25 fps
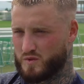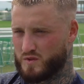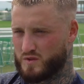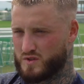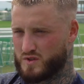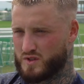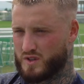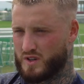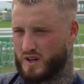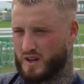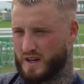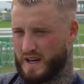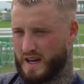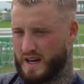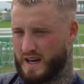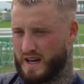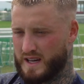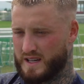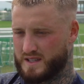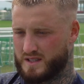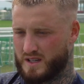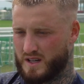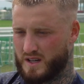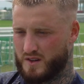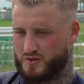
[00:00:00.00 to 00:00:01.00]
We've just got to get
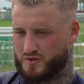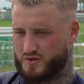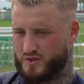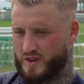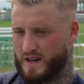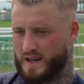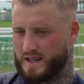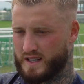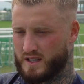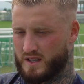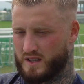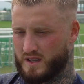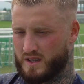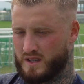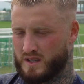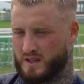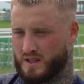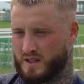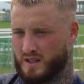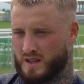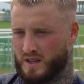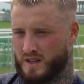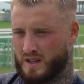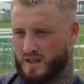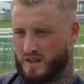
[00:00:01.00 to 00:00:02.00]
ourselves right and,
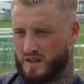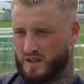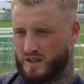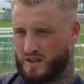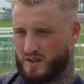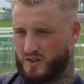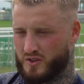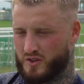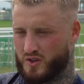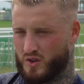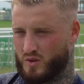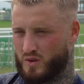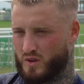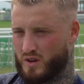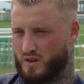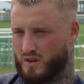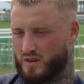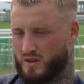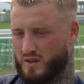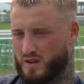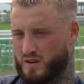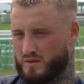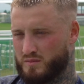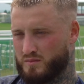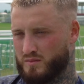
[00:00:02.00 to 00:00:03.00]
do
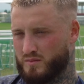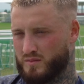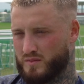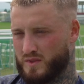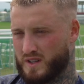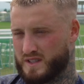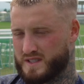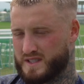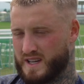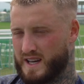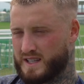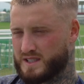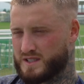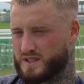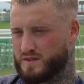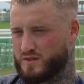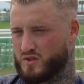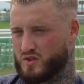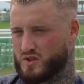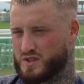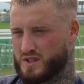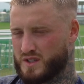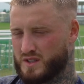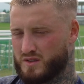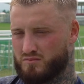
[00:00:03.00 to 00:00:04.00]
all that's asked of
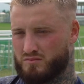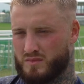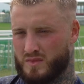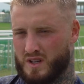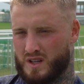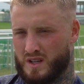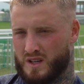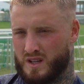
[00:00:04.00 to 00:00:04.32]
us, and